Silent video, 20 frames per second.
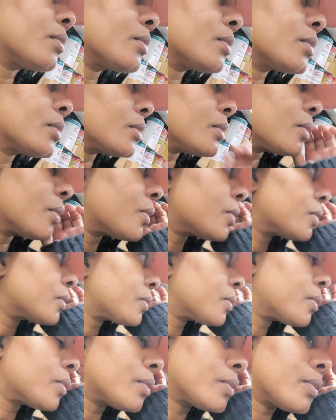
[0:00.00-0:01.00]
It's
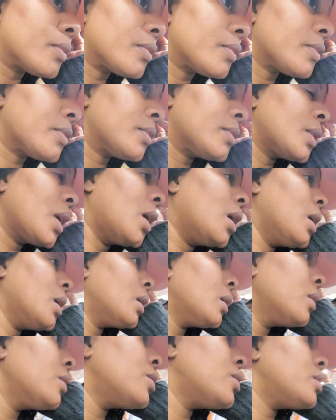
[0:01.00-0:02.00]
interior, exterior.
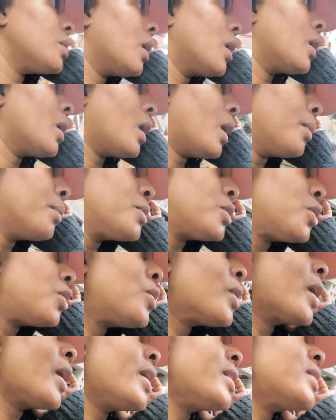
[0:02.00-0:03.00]
Um, do
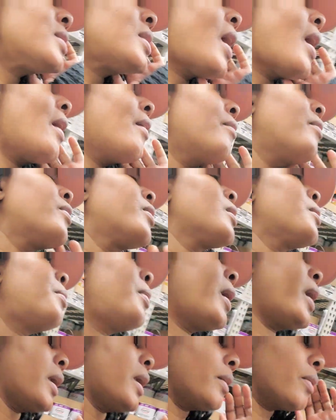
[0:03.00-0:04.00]
you guys have the
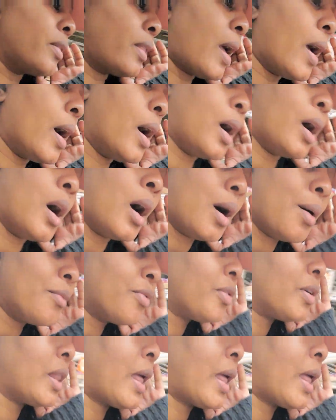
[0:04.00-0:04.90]
paint that, um, for